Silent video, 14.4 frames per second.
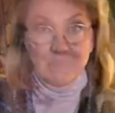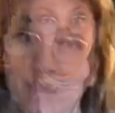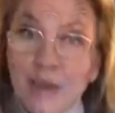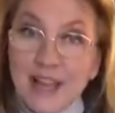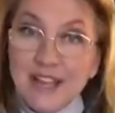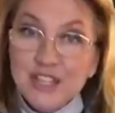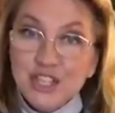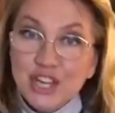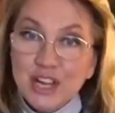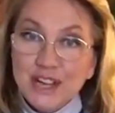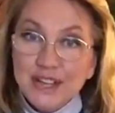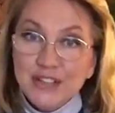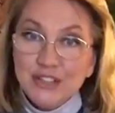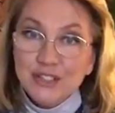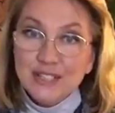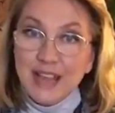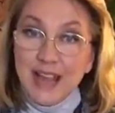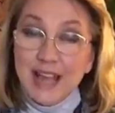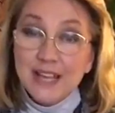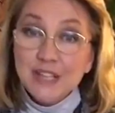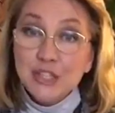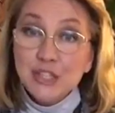A rad child
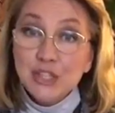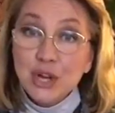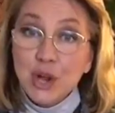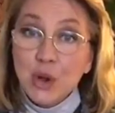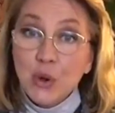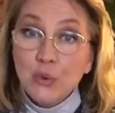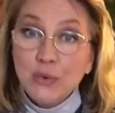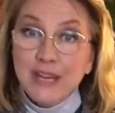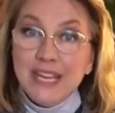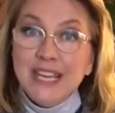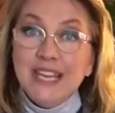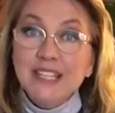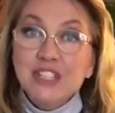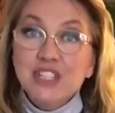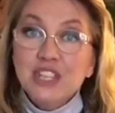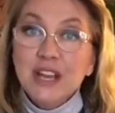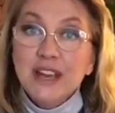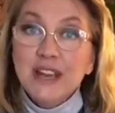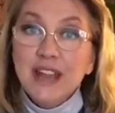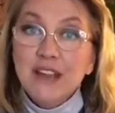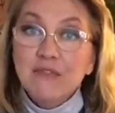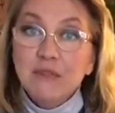has shown each
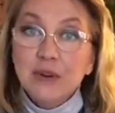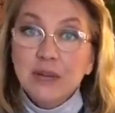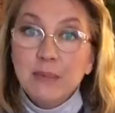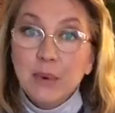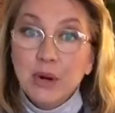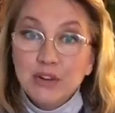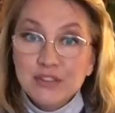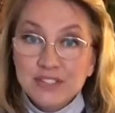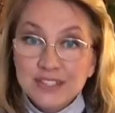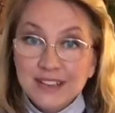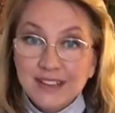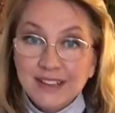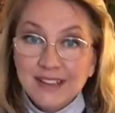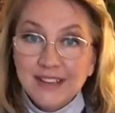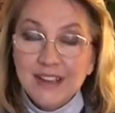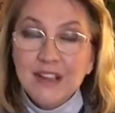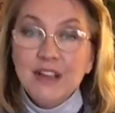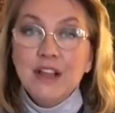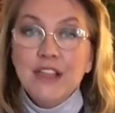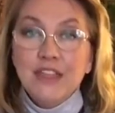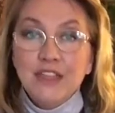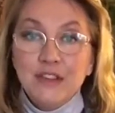and every person
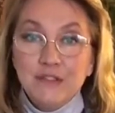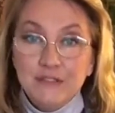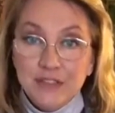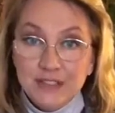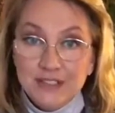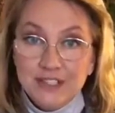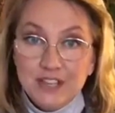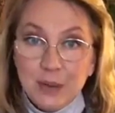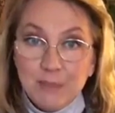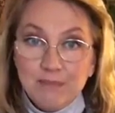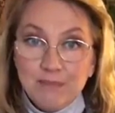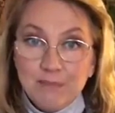the victim.